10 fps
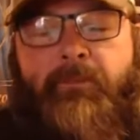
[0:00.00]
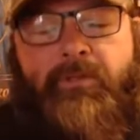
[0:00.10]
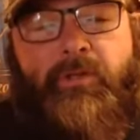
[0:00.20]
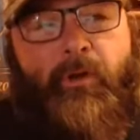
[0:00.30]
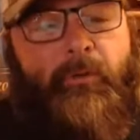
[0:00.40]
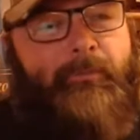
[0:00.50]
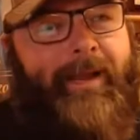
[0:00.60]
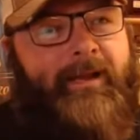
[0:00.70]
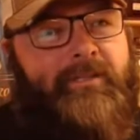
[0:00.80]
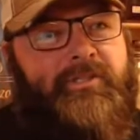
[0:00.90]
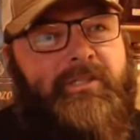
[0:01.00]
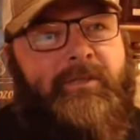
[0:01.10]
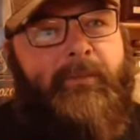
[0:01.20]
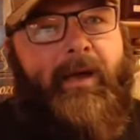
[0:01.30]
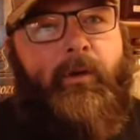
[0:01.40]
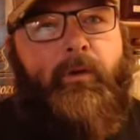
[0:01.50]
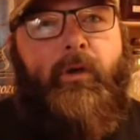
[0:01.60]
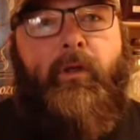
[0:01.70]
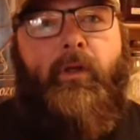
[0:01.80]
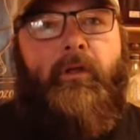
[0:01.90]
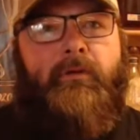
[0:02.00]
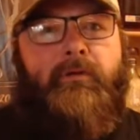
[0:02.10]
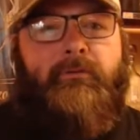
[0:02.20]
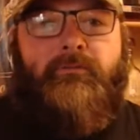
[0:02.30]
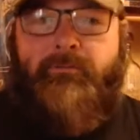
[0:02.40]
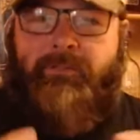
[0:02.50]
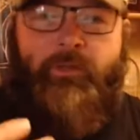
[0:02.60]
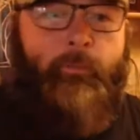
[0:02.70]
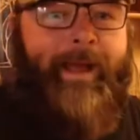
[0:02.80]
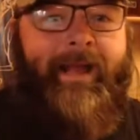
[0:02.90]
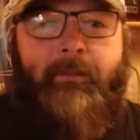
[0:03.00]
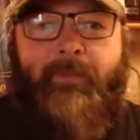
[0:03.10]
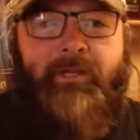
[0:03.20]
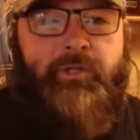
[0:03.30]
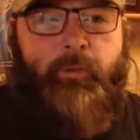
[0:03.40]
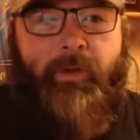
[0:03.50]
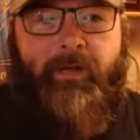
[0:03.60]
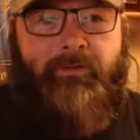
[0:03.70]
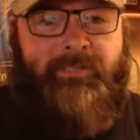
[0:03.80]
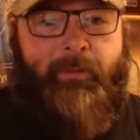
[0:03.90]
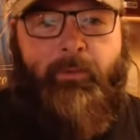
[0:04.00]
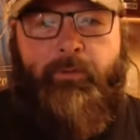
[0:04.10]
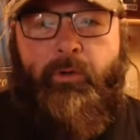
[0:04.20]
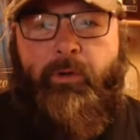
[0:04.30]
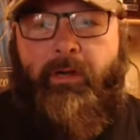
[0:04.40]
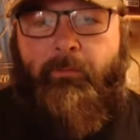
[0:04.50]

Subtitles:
So, man, it's just about let's go back and make sure we understand what we're doing,